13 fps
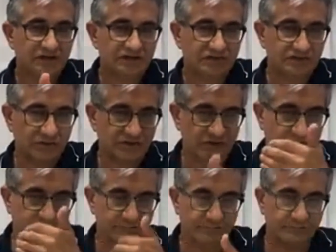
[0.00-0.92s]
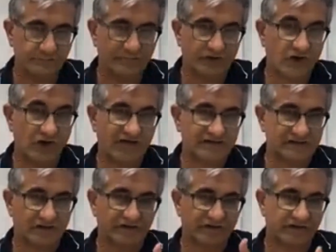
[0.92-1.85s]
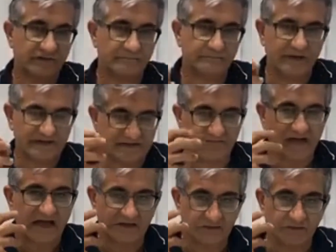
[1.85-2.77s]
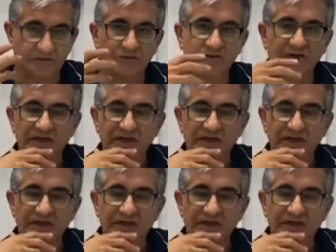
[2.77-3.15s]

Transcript: to ensure the guys got their best value.